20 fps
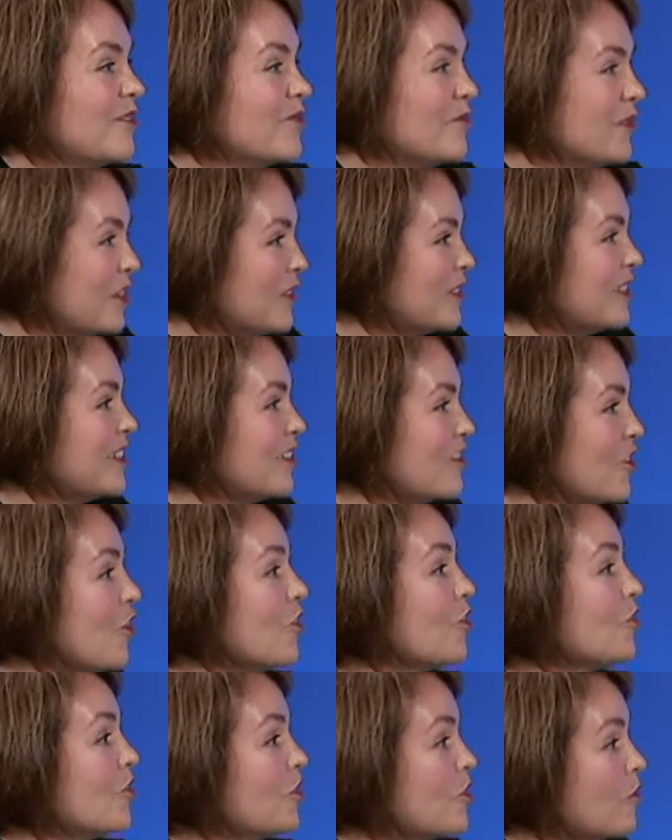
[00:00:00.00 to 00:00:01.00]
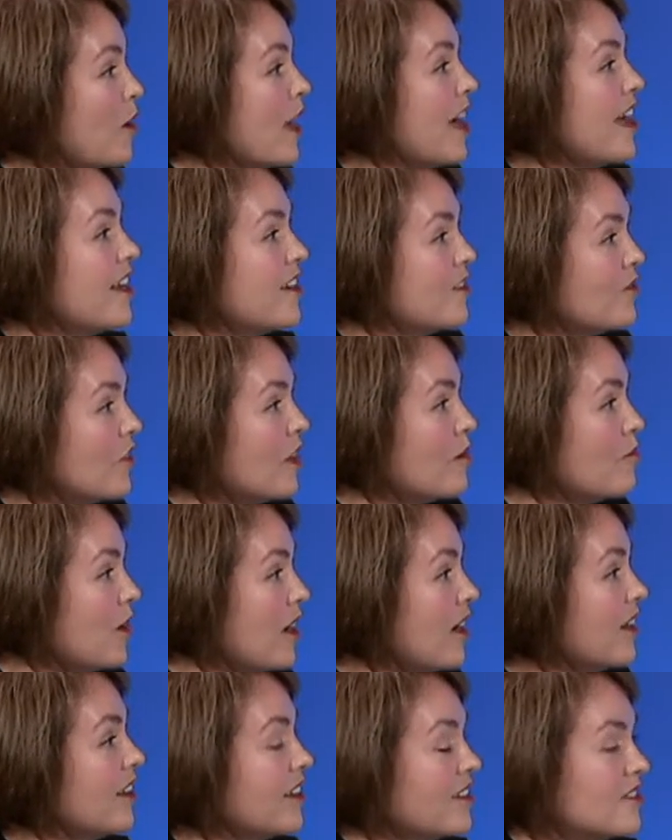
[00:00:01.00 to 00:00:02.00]
because it had gone through the pain of that
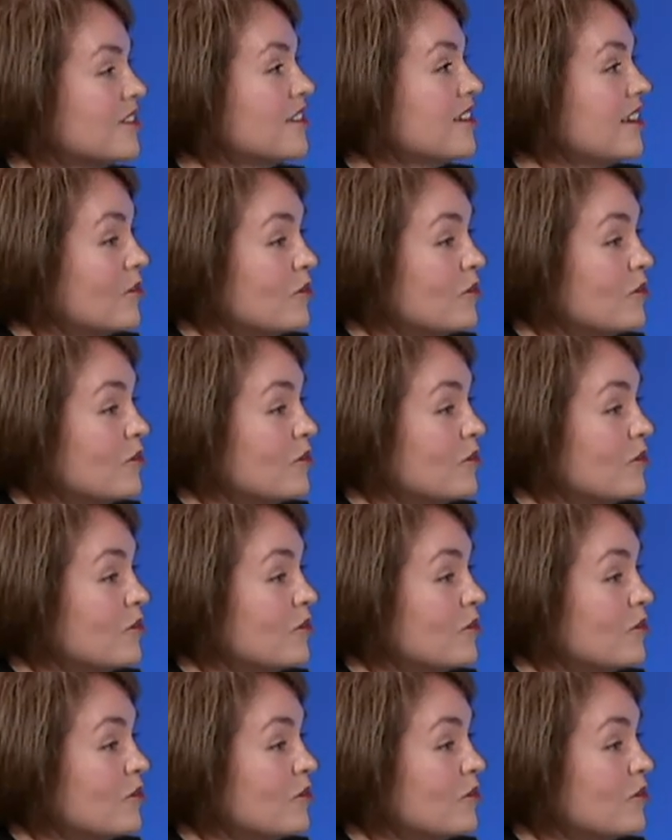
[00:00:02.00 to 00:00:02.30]
by-election,